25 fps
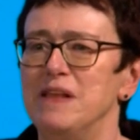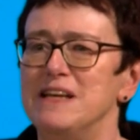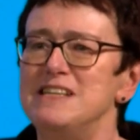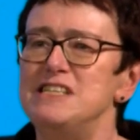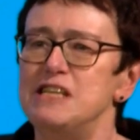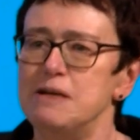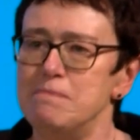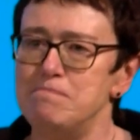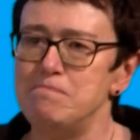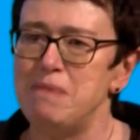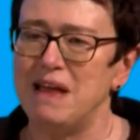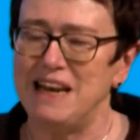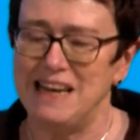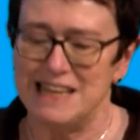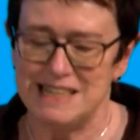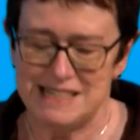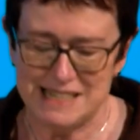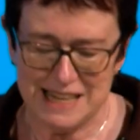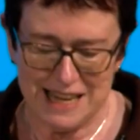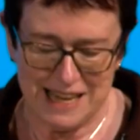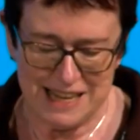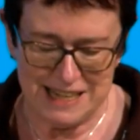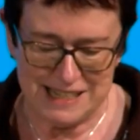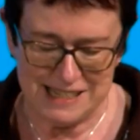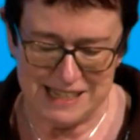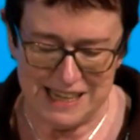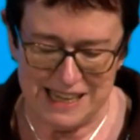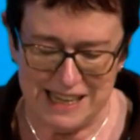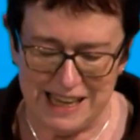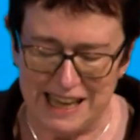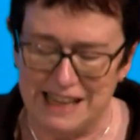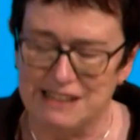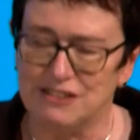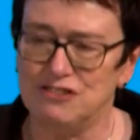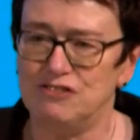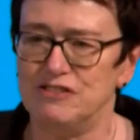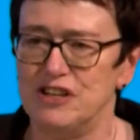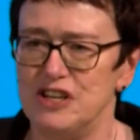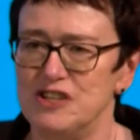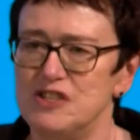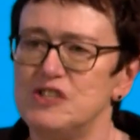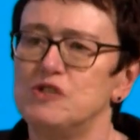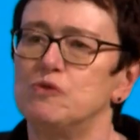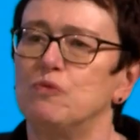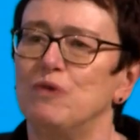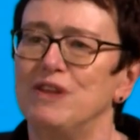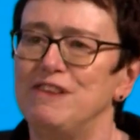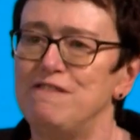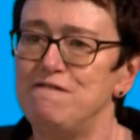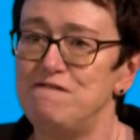debilitating
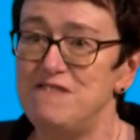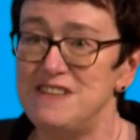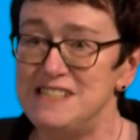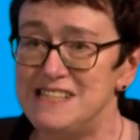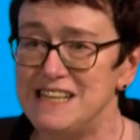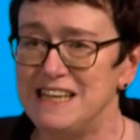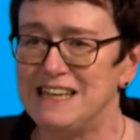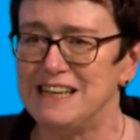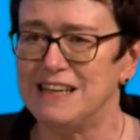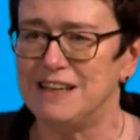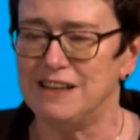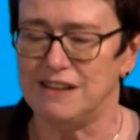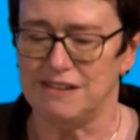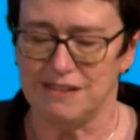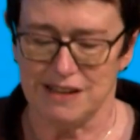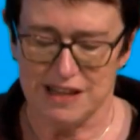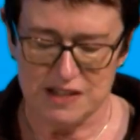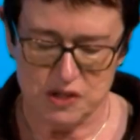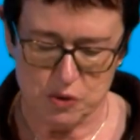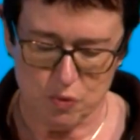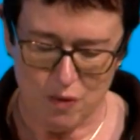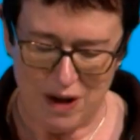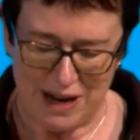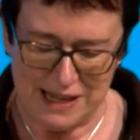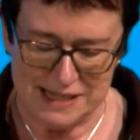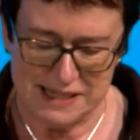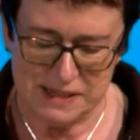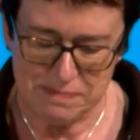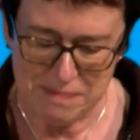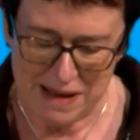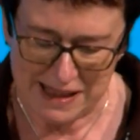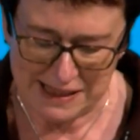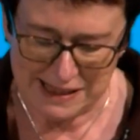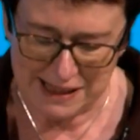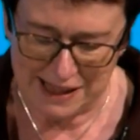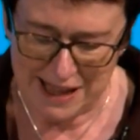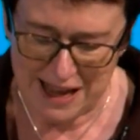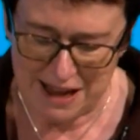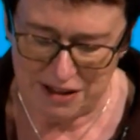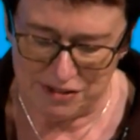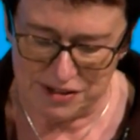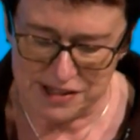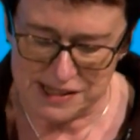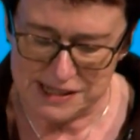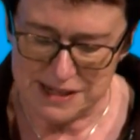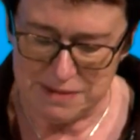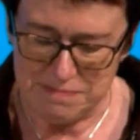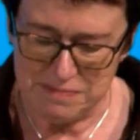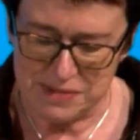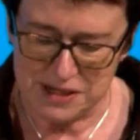illness with physical as well as mental health
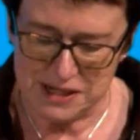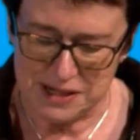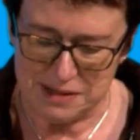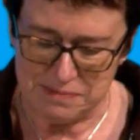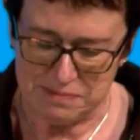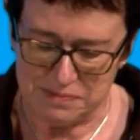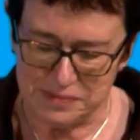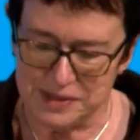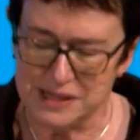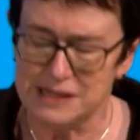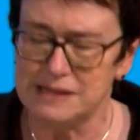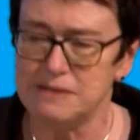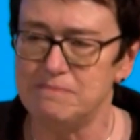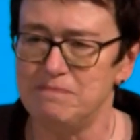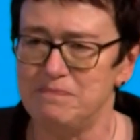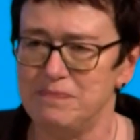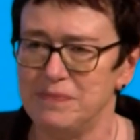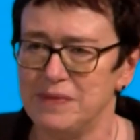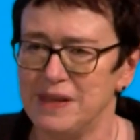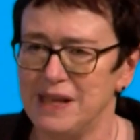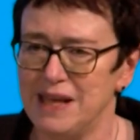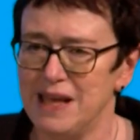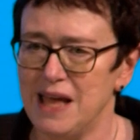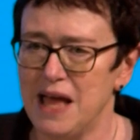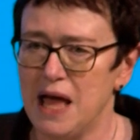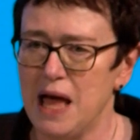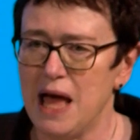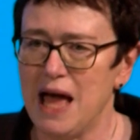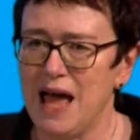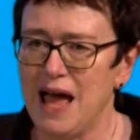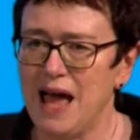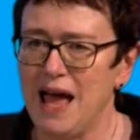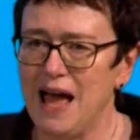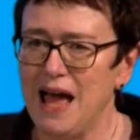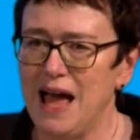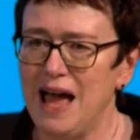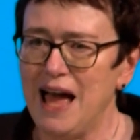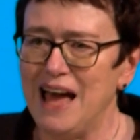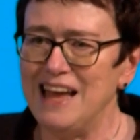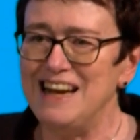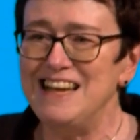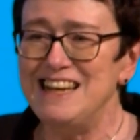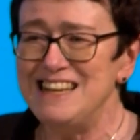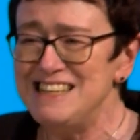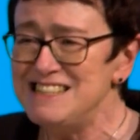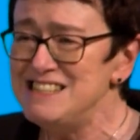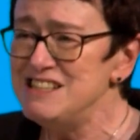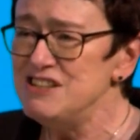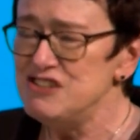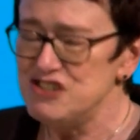symptoms. And
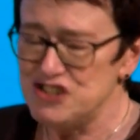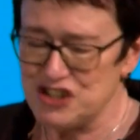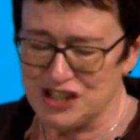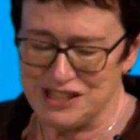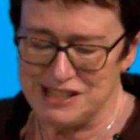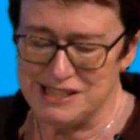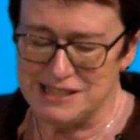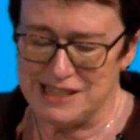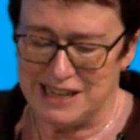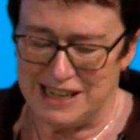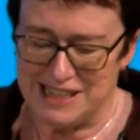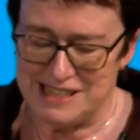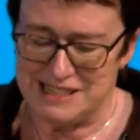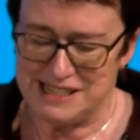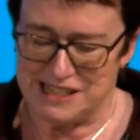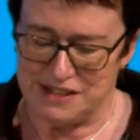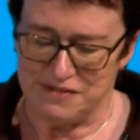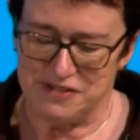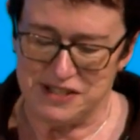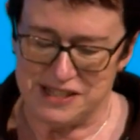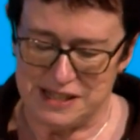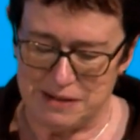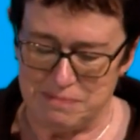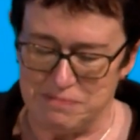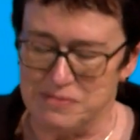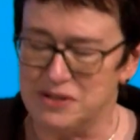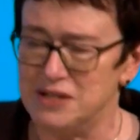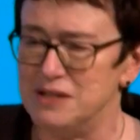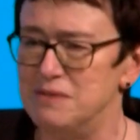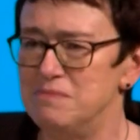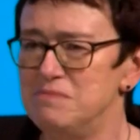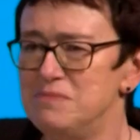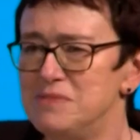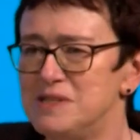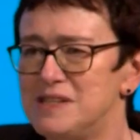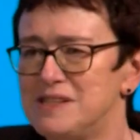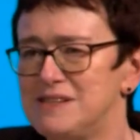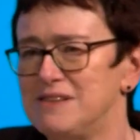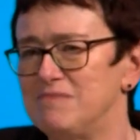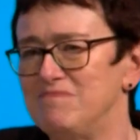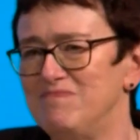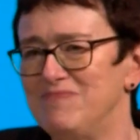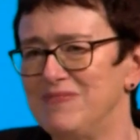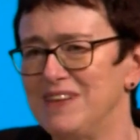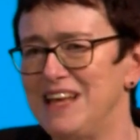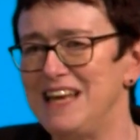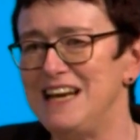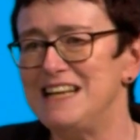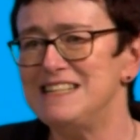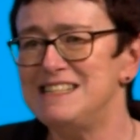it isn't just a list of symptoms.
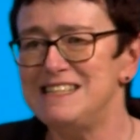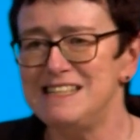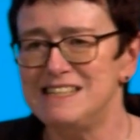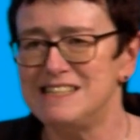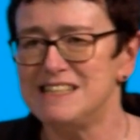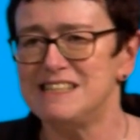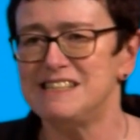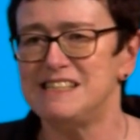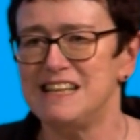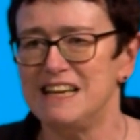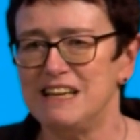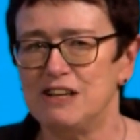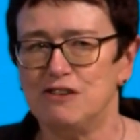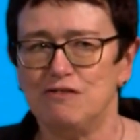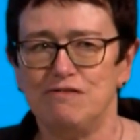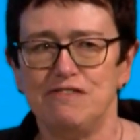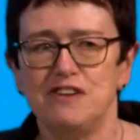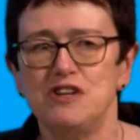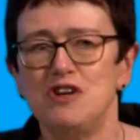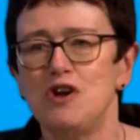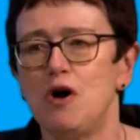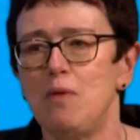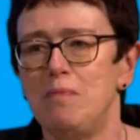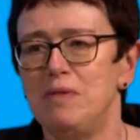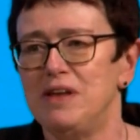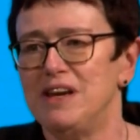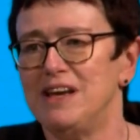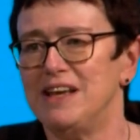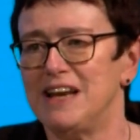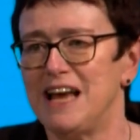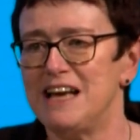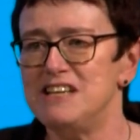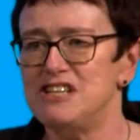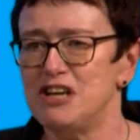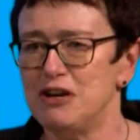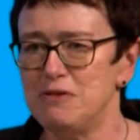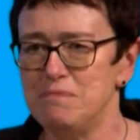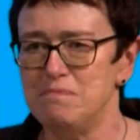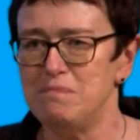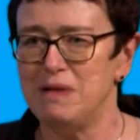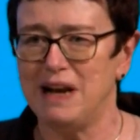It isn't a single phenomenon. I don't